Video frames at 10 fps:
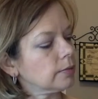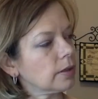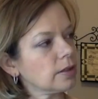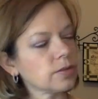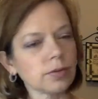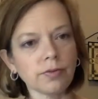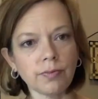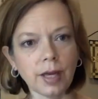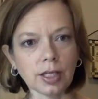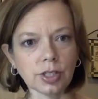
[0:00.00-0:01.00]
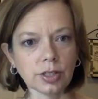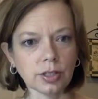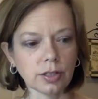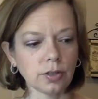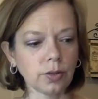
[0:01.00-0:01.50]
And this sort of matches
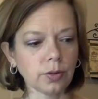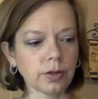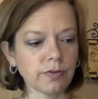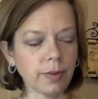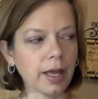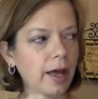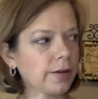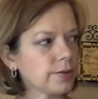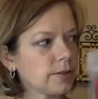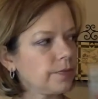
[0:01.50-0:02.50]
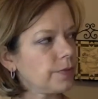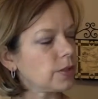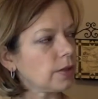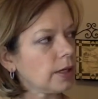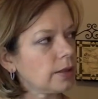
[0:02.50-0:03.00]
the decor of my house.
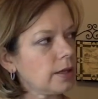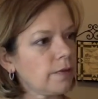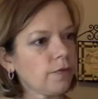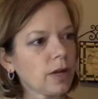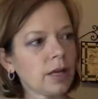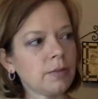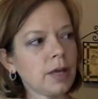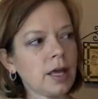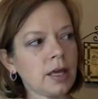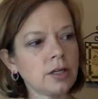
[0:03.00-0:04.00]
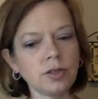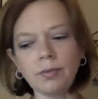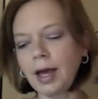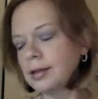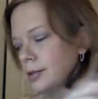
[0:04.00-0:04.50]
So I got the frame and two
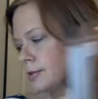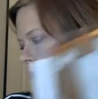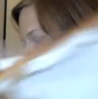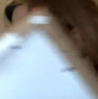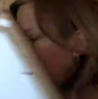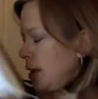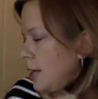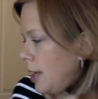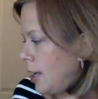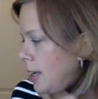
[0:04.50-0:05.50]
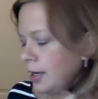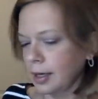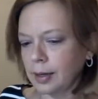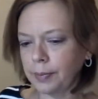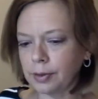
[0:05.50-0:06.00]
mats and a
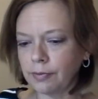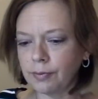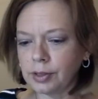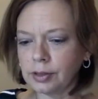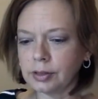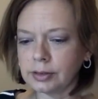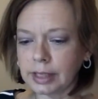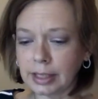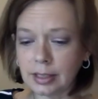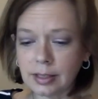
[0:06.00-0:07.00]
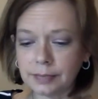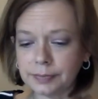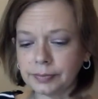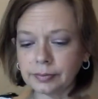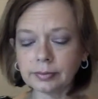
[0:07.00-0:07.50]
couple of Mill Hill kits.
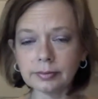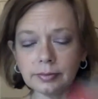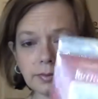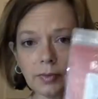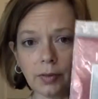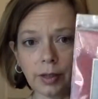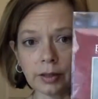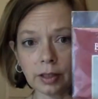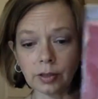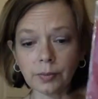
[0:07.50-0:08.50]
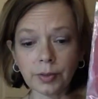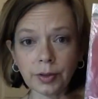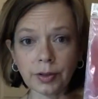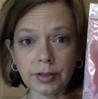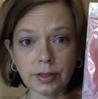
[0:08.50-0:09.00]
One, the little
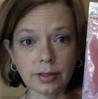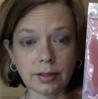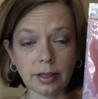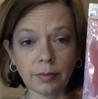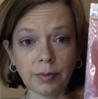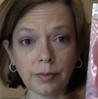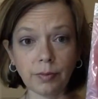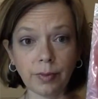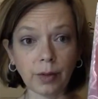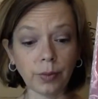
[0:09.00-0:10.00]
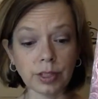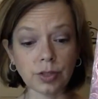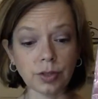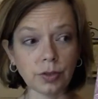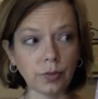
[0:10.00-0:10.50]
birds, that'll be my
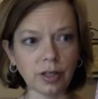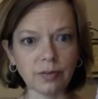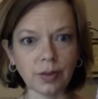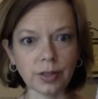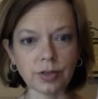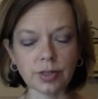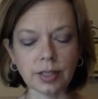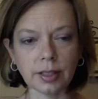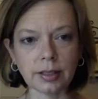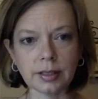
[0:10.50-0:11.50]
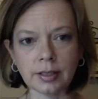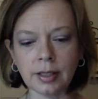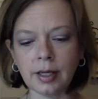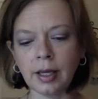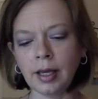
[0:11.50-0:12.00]
winter, one of my winter scenes.
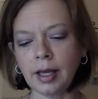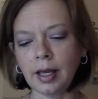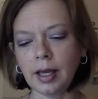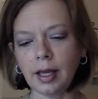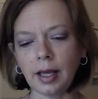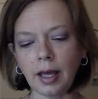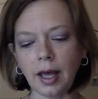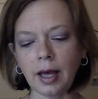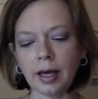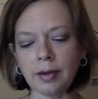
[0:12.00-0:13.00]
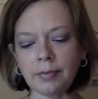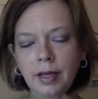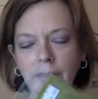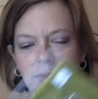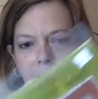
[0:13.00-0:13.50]

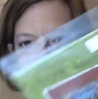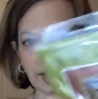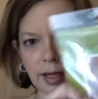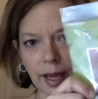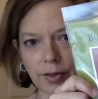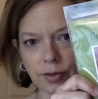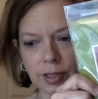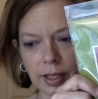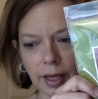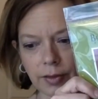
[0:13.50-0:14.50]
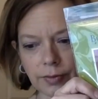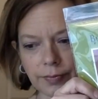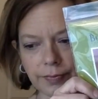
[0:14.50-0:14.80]
And then a gather together.